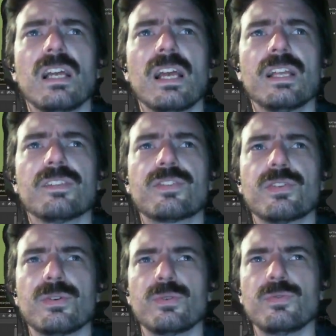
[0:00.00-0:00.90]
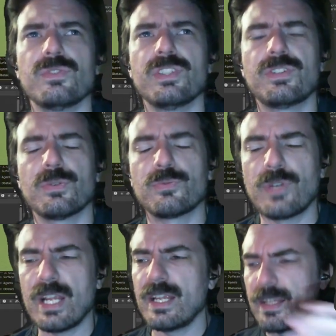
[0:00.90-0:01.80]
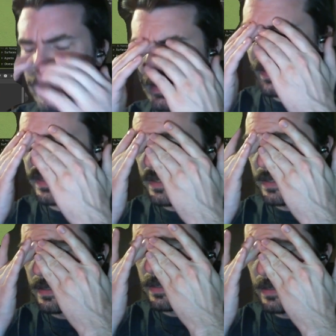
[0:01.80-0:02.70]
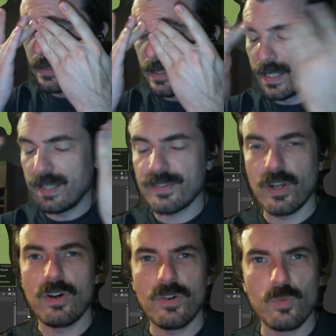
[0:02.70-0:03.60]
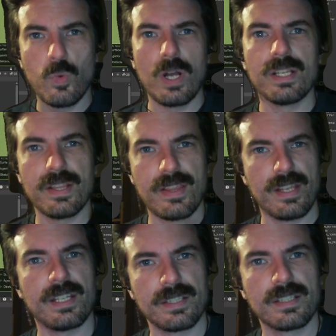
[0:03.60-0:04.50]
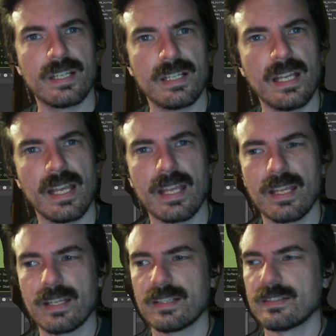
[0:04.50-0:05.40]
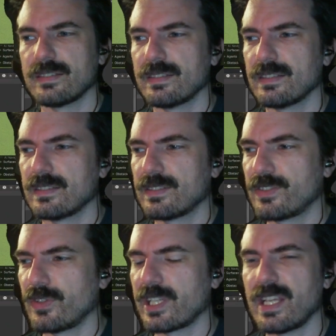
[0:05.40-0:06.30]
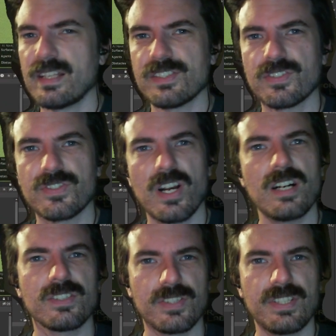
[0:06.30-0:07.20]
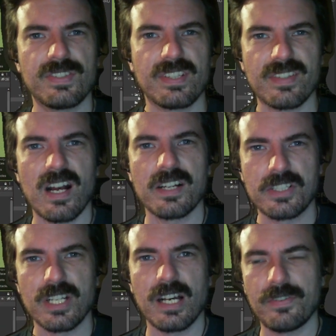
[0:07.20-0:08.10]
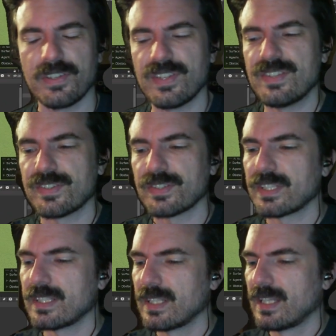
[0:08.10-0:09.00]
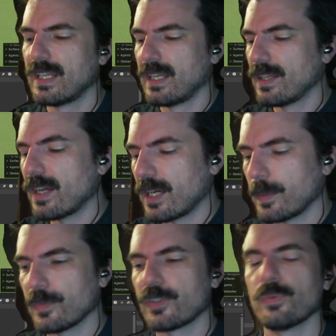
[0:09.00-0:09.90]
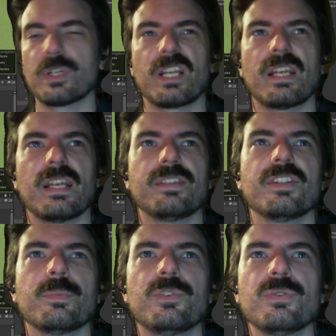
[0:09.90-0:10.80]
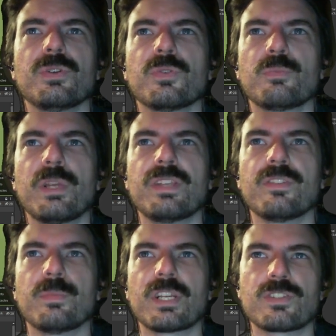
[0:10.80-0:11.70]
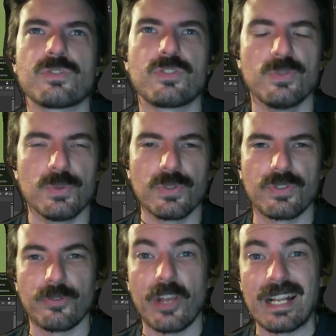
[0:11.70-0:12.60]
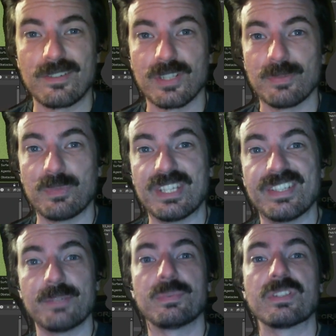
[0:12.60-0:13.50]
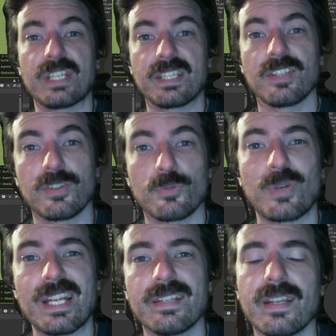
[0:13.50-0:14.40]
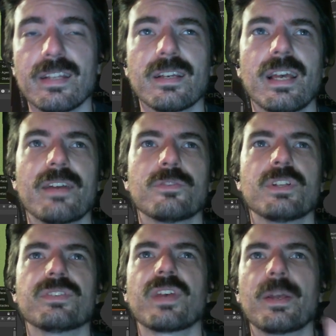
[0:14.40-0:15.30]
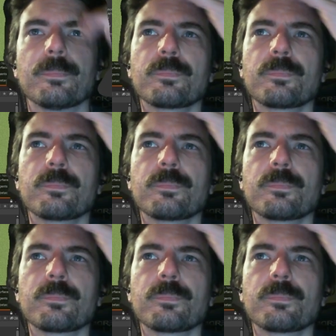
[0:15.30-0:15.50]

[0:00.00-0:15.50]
And so the terrain, it's all one thing. And so I can't just toggle these things on and off as easily. So what I ended up doing was making some extra tools of how to manipulate the terrain data at runtime.